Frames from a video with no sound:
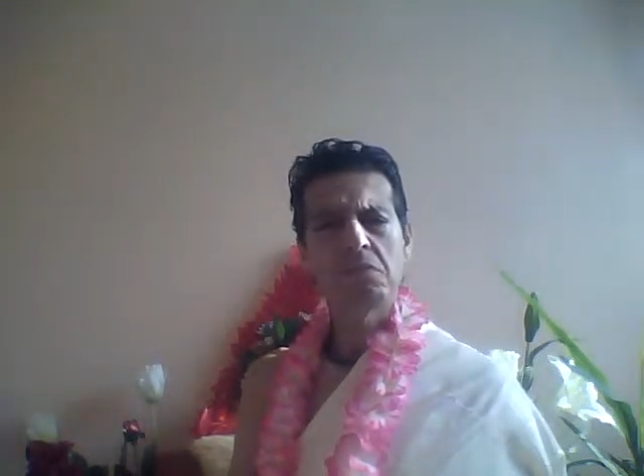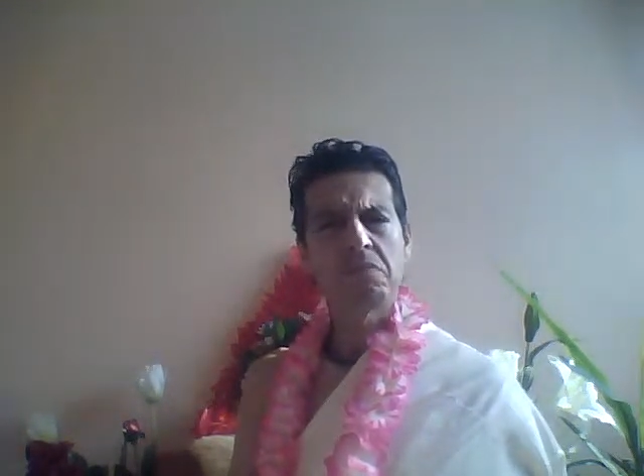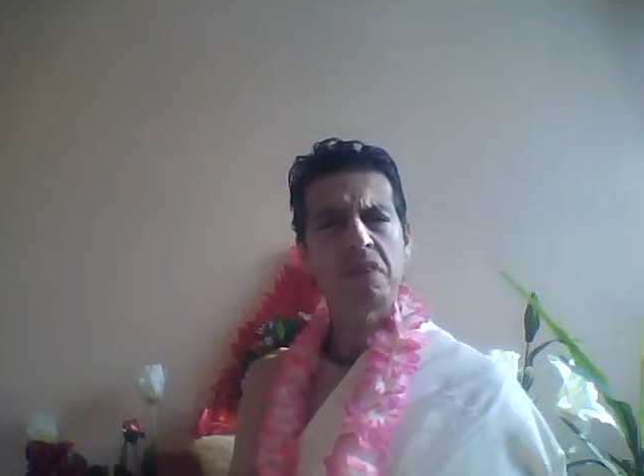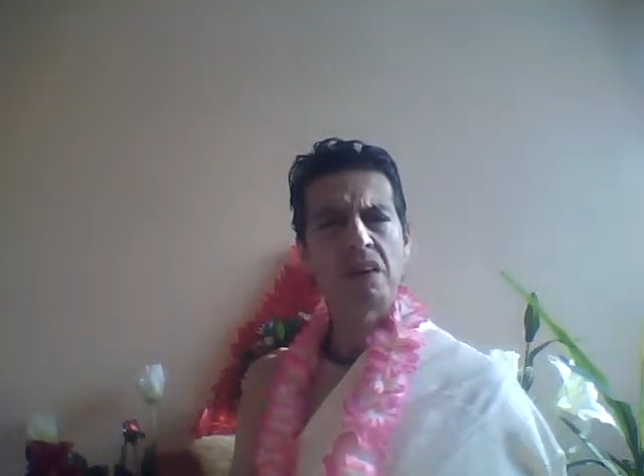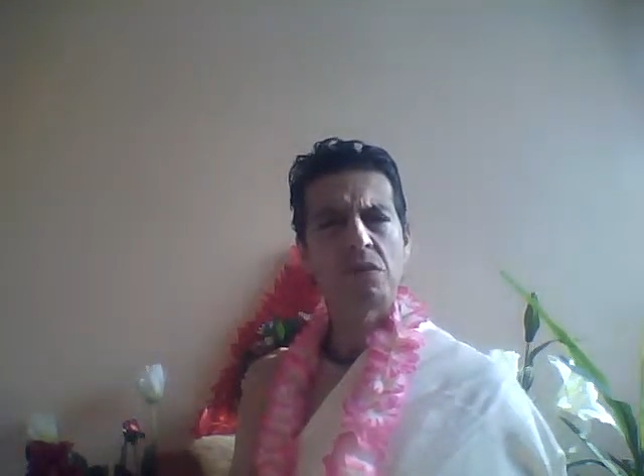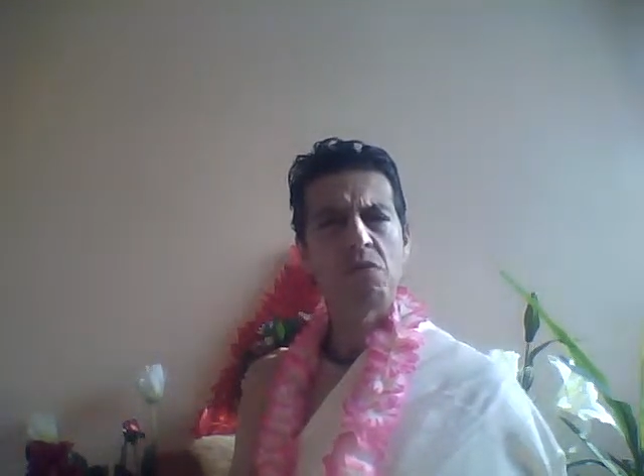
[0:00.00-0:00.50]

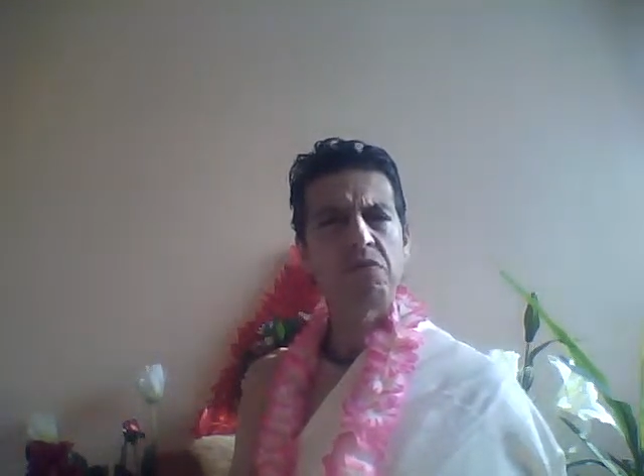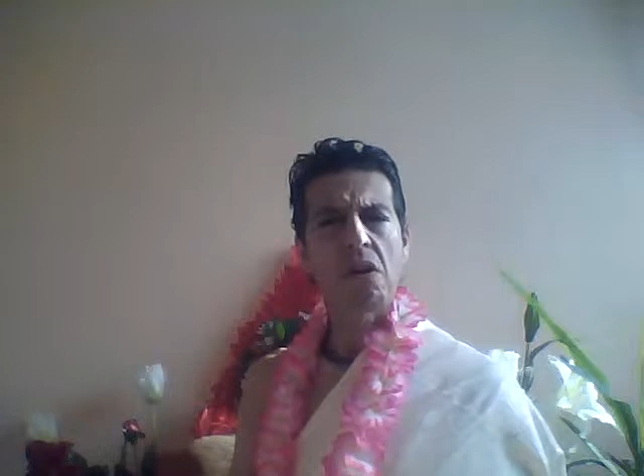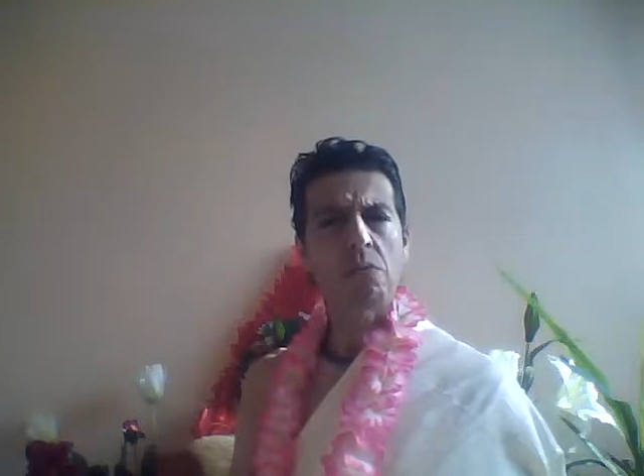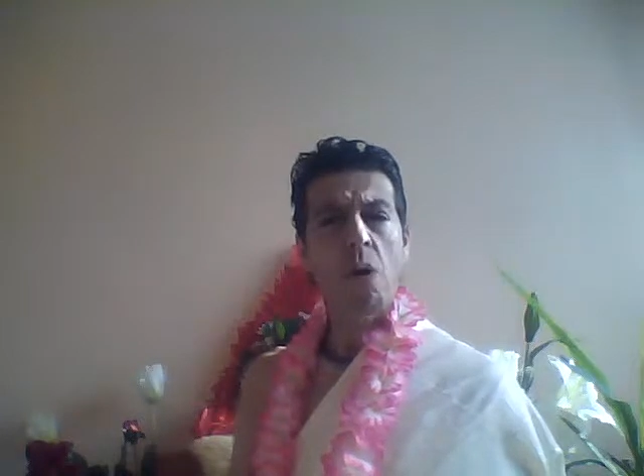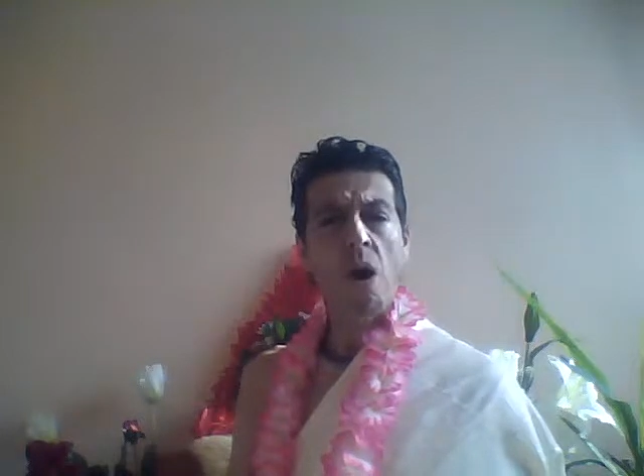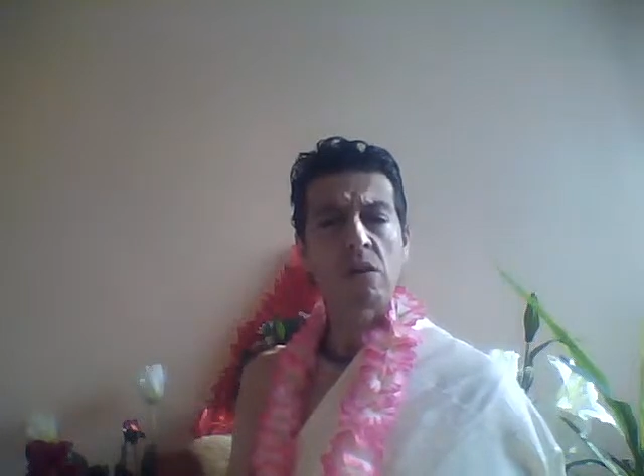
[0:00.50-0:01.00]
Thank you for
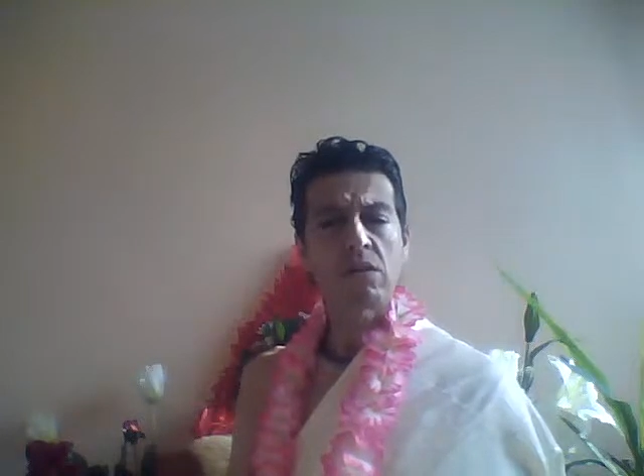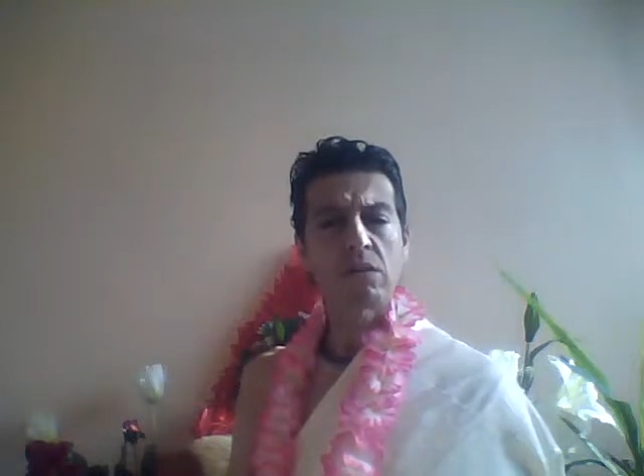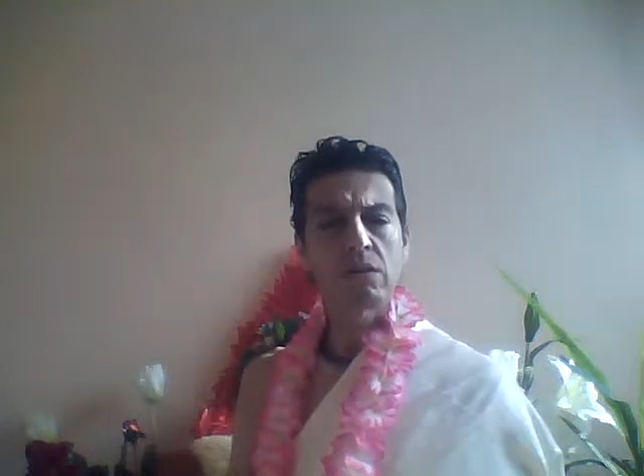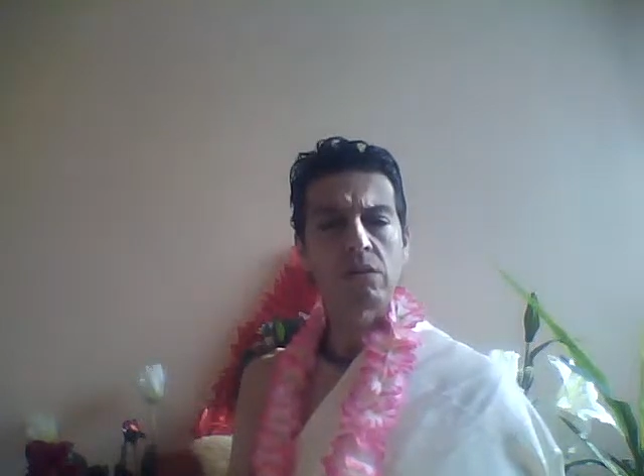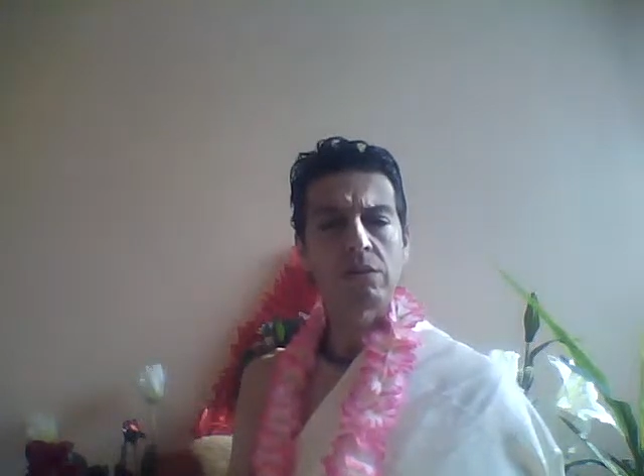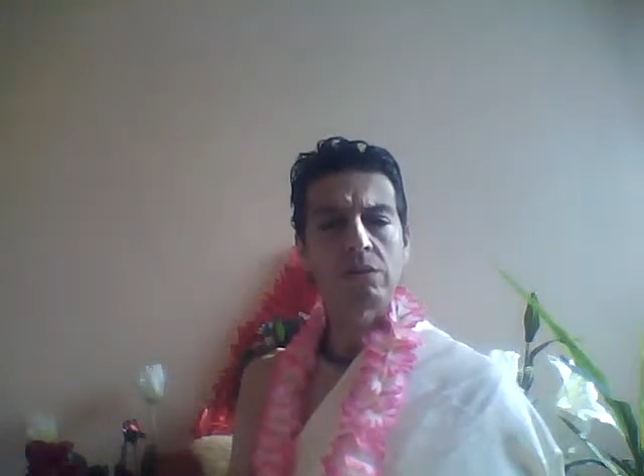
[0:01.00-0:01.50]
what?
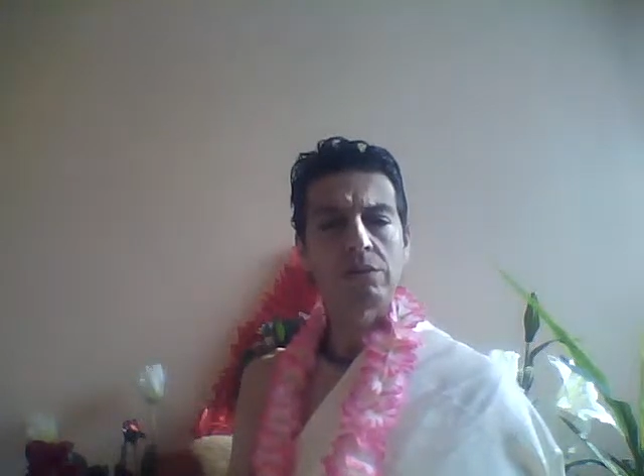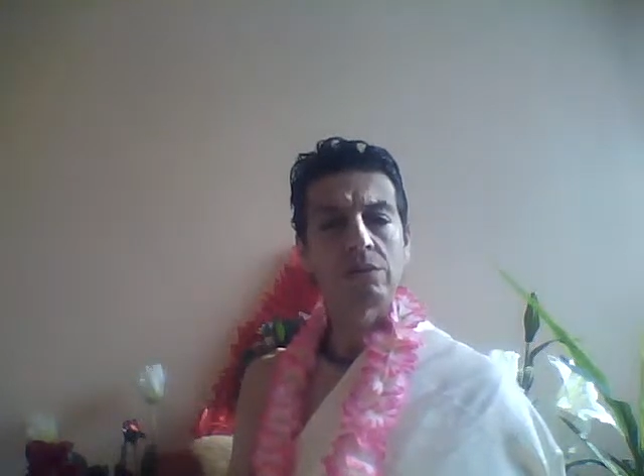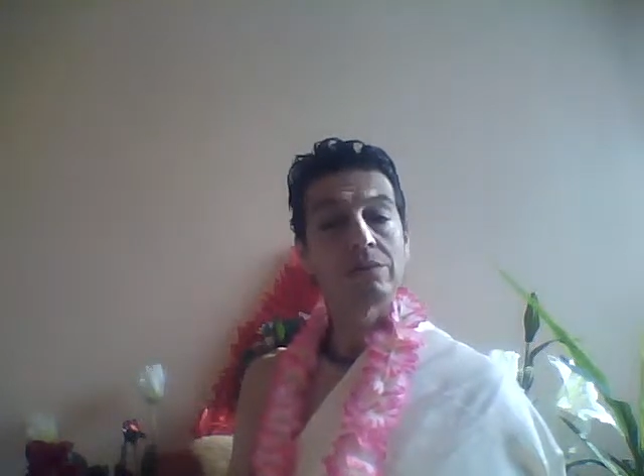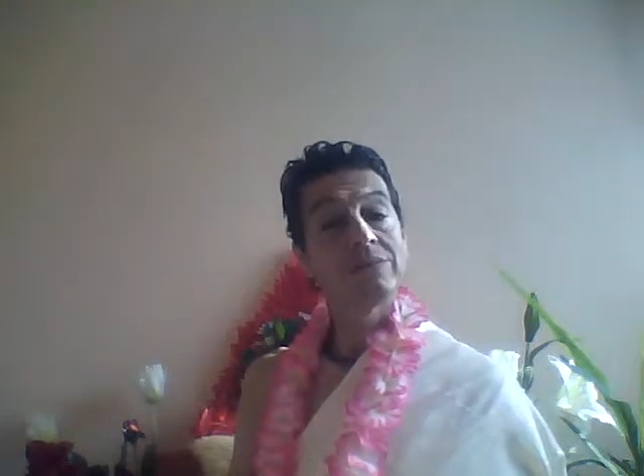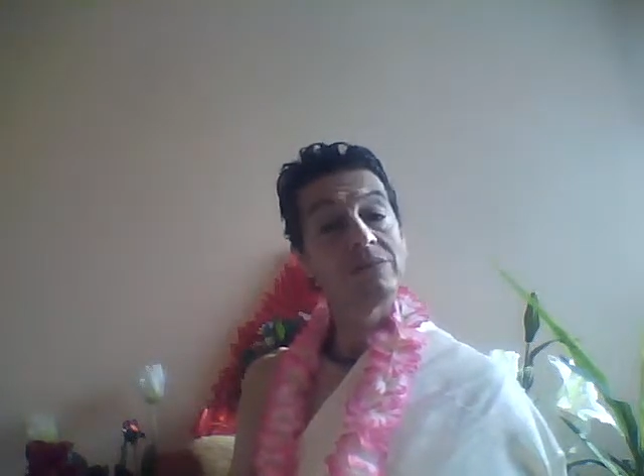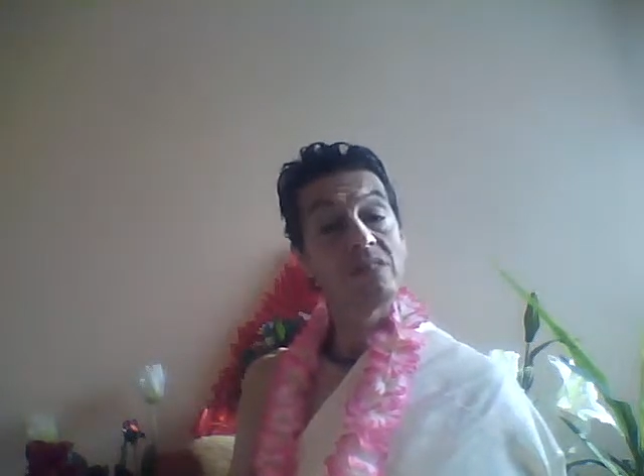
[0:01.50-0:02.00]

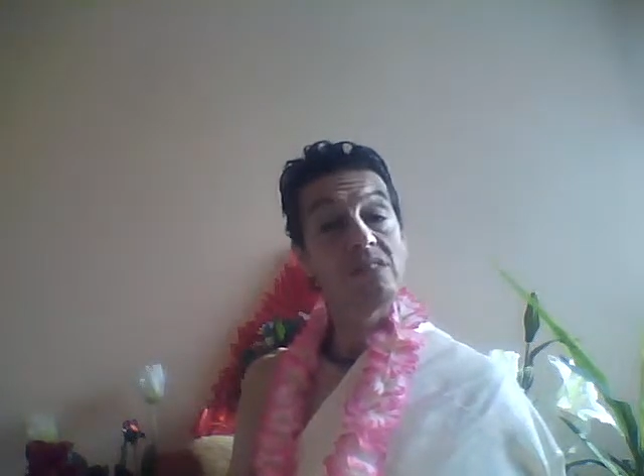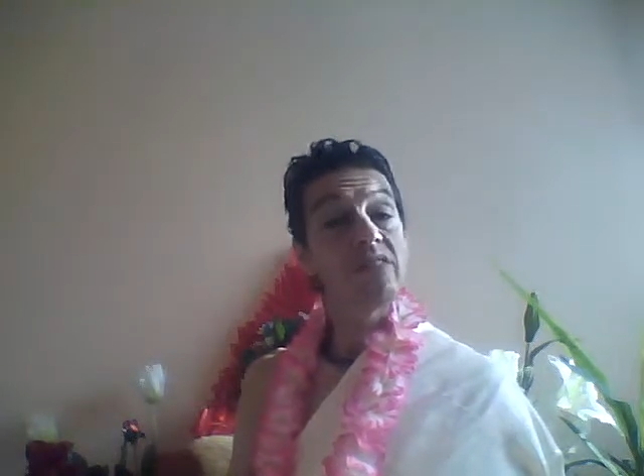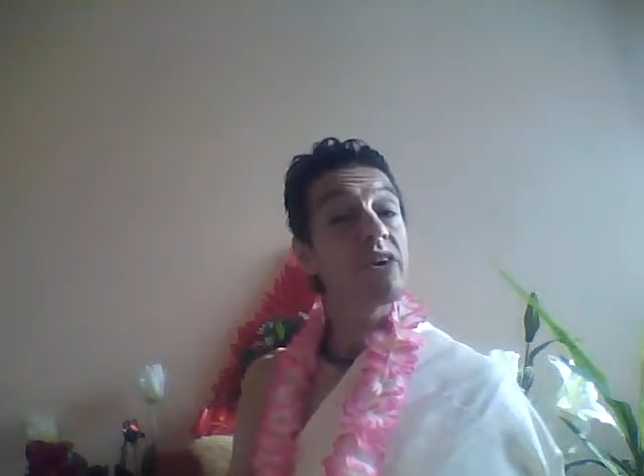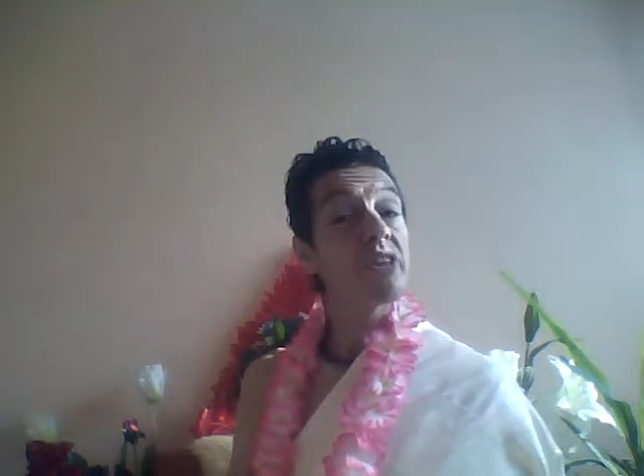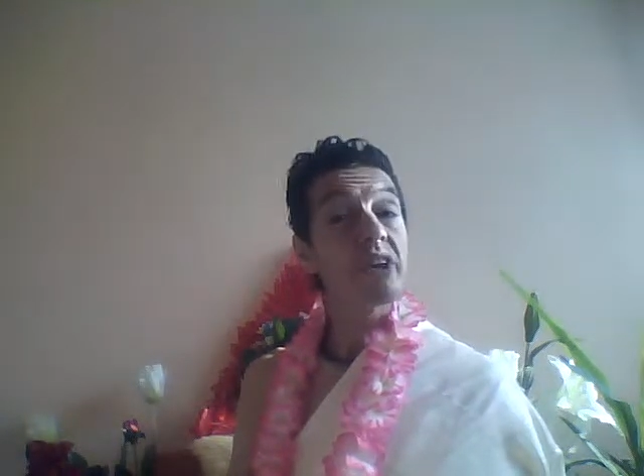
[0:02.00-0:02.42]
For